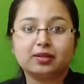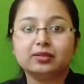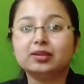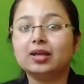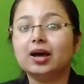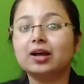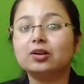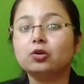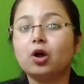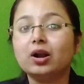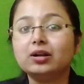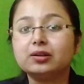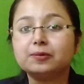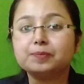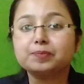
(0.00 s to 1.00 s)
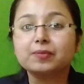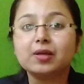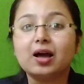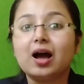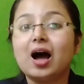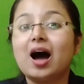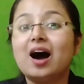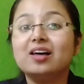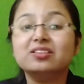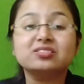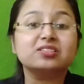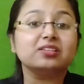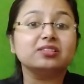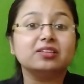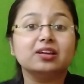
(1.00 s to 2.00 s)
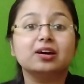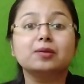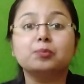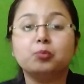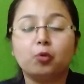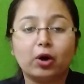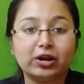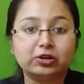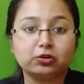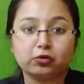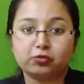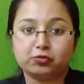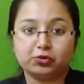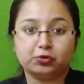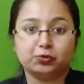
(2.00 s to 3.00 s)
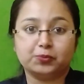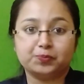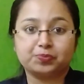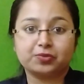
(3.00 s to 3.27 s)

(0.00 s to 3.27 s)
They are not asked their point of view.